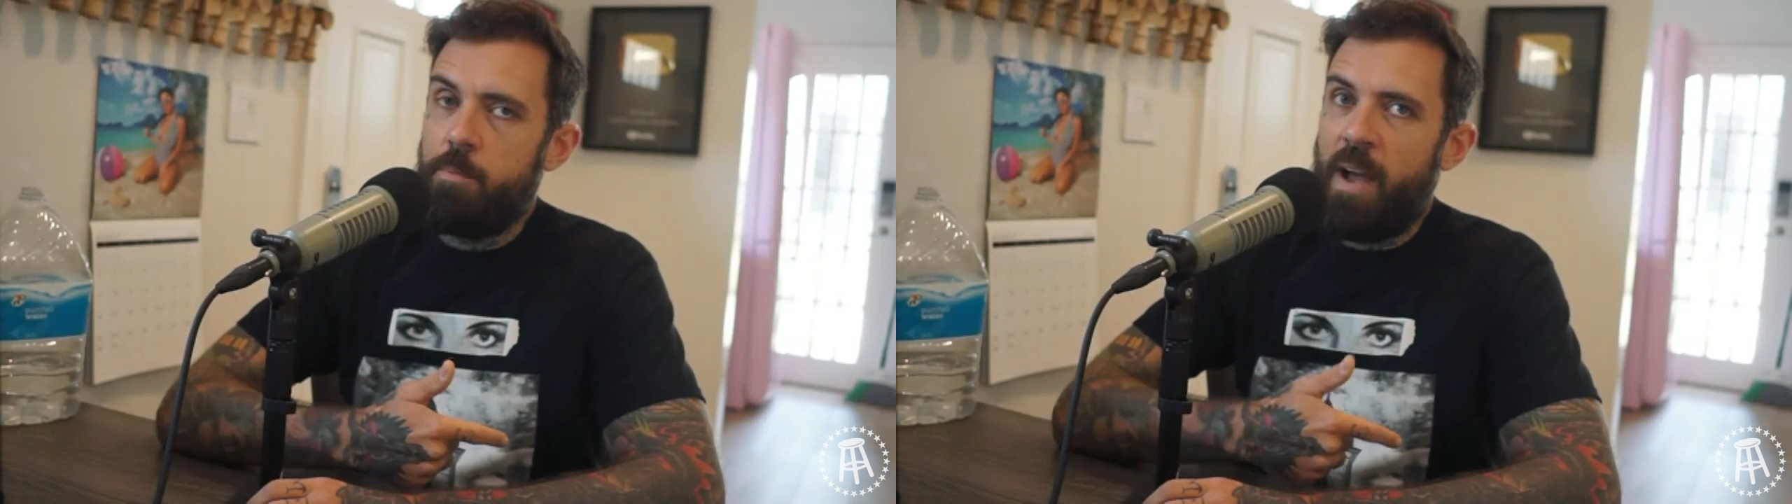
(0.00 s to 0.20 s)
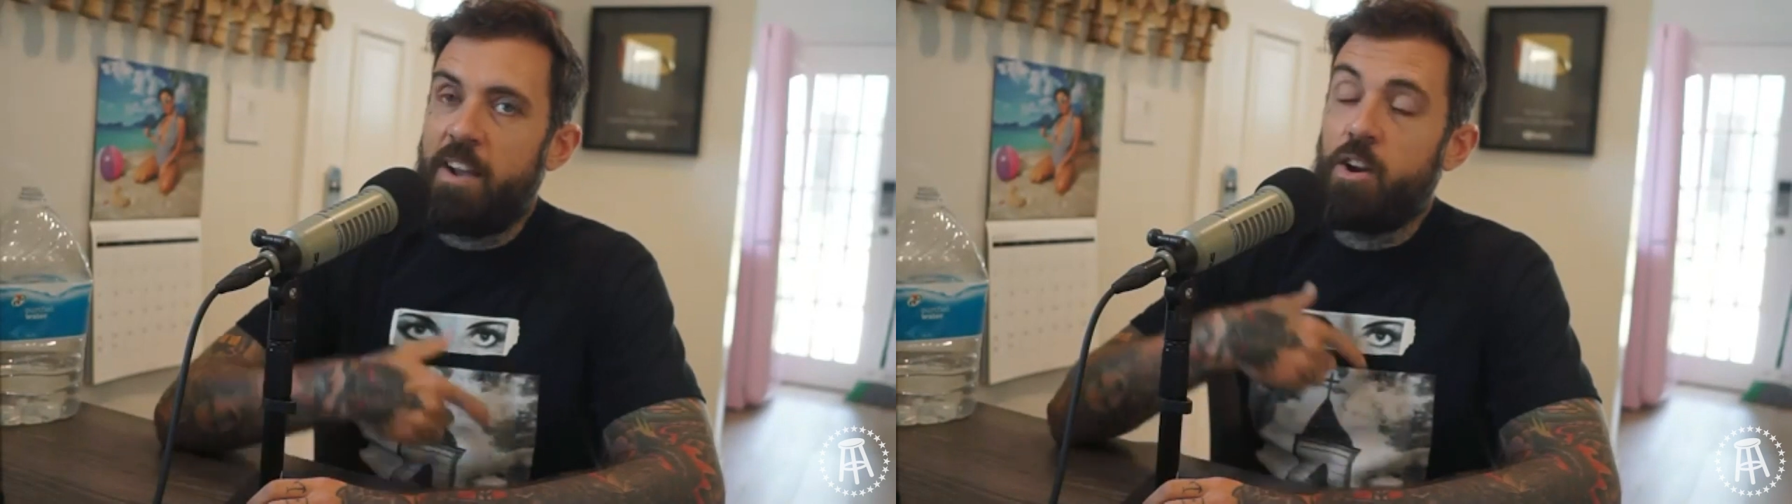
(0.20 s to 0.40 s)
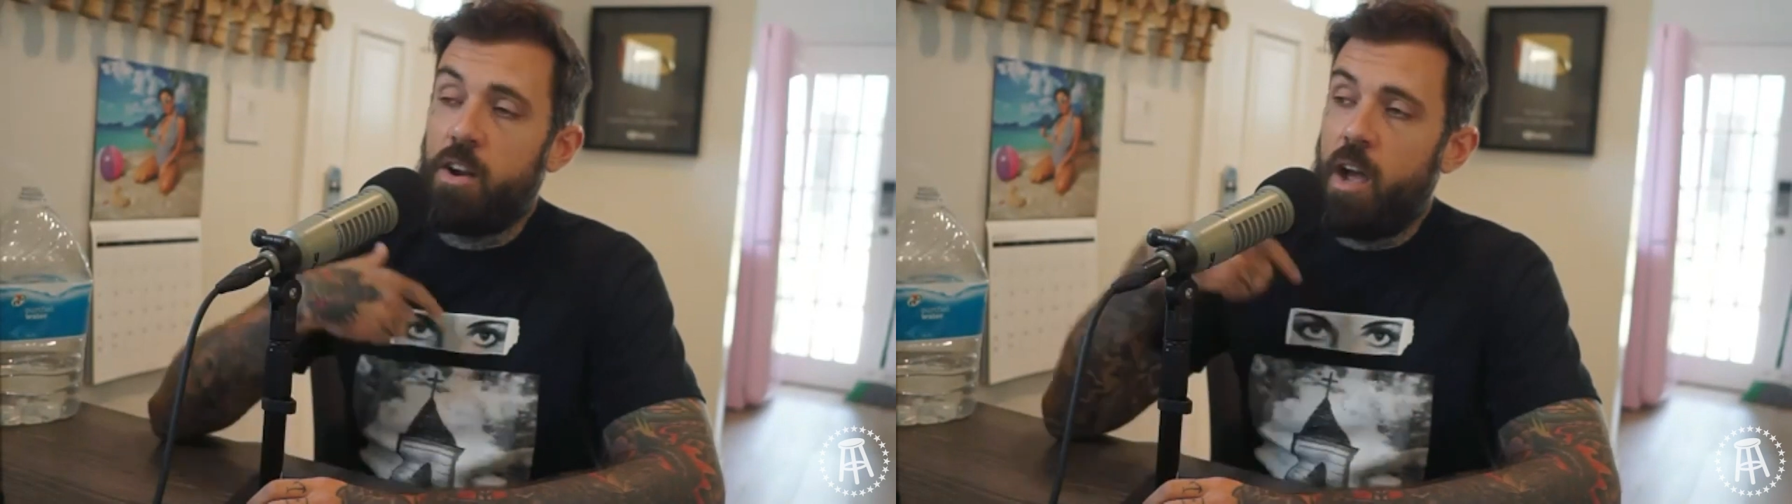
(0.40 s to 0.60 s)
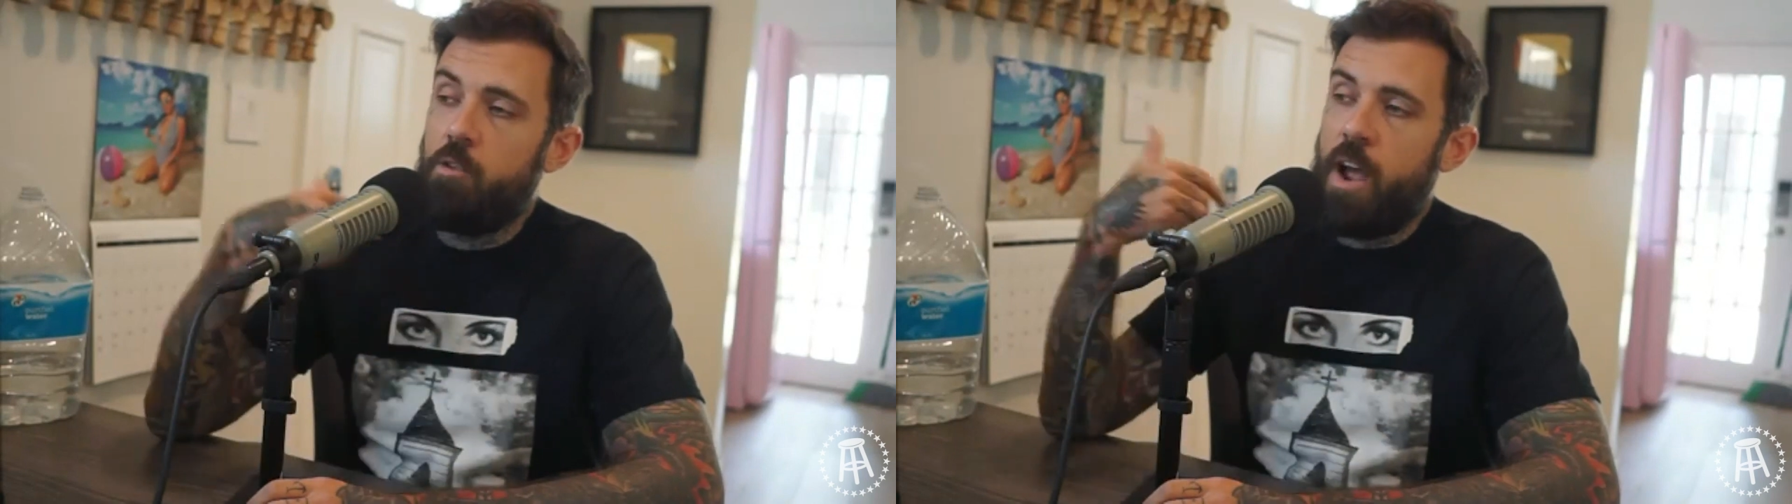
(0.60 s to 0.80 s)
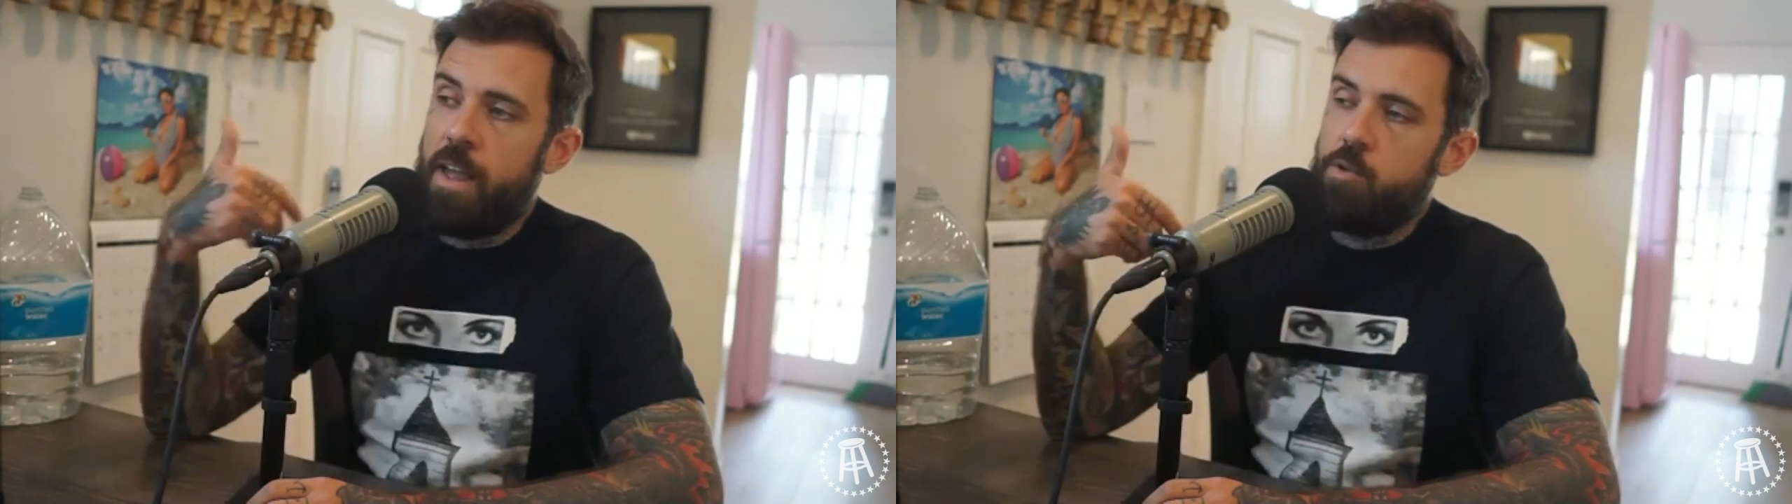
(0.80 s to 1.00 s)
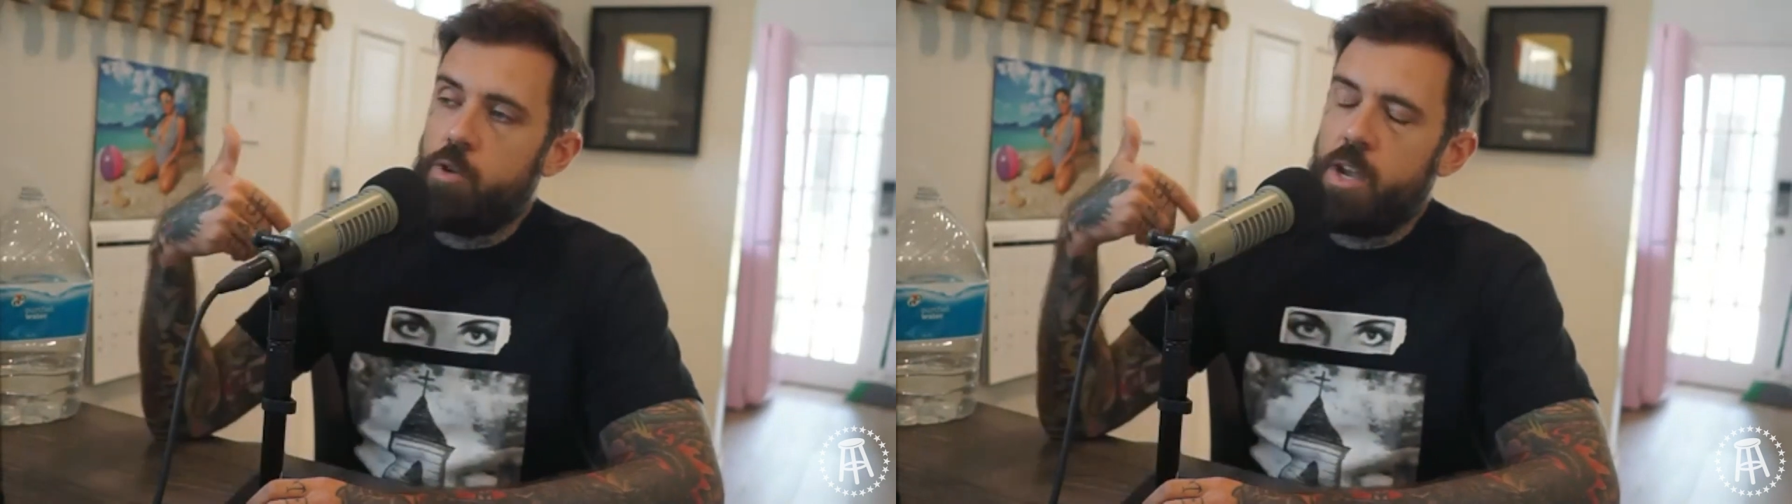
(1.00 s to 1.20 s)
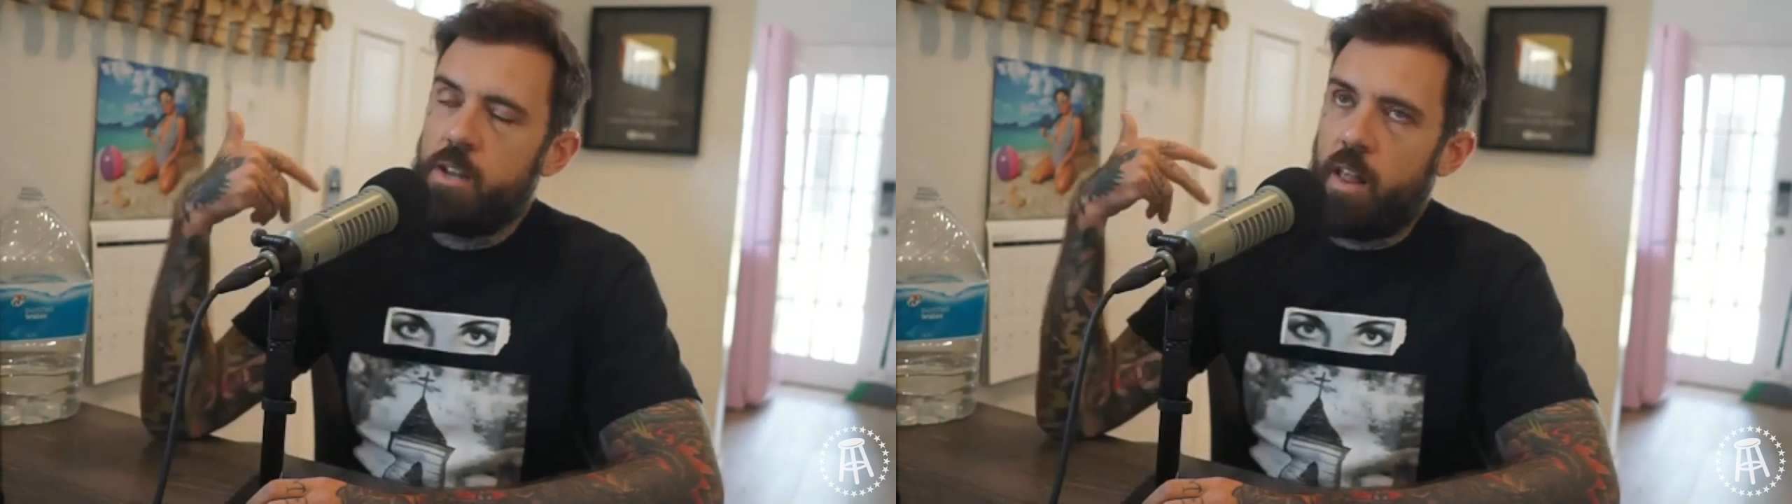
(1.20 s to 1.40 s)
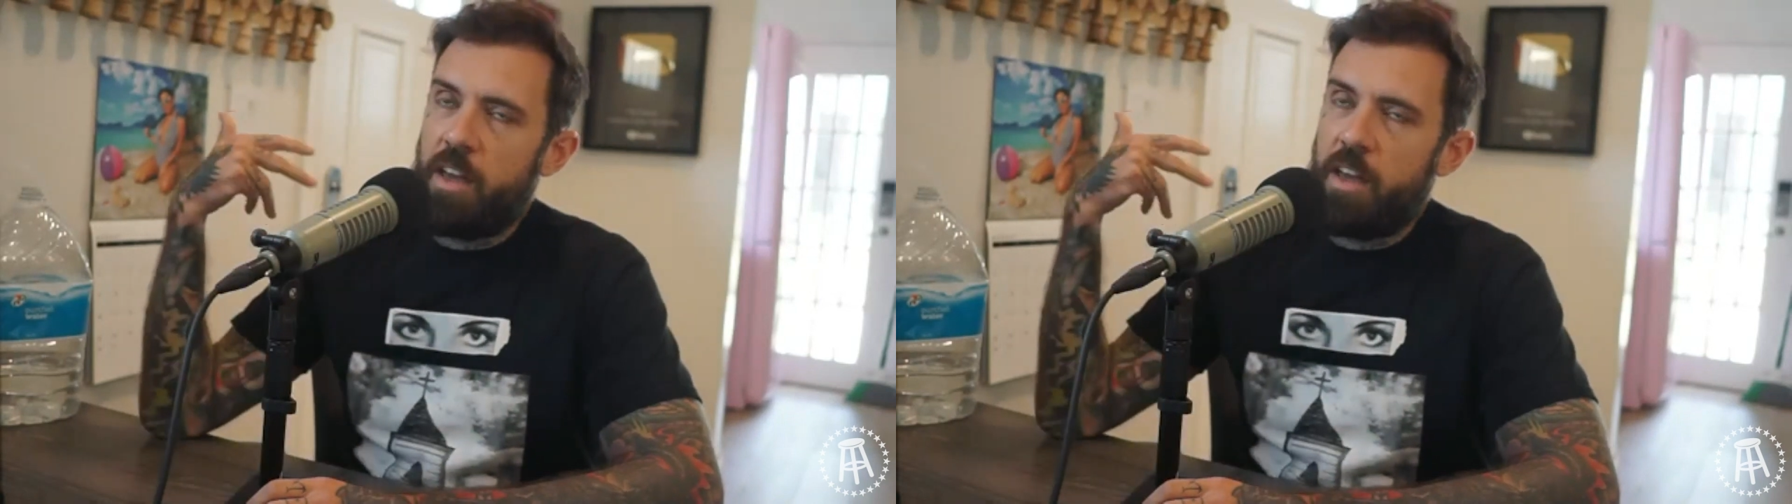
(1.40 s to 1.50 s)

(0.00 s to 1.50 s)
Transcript: My girl got Riley Reid and